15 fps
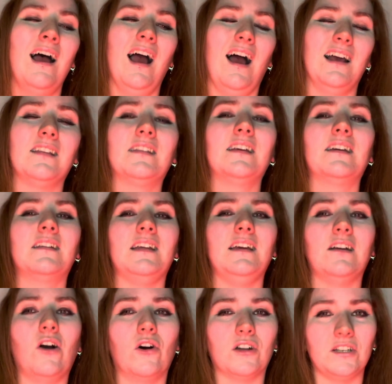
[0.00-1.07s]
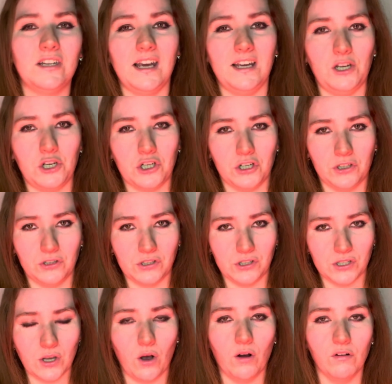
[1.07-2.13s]
I think the
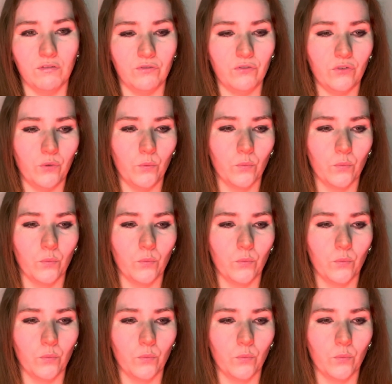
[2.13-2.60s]
connotations of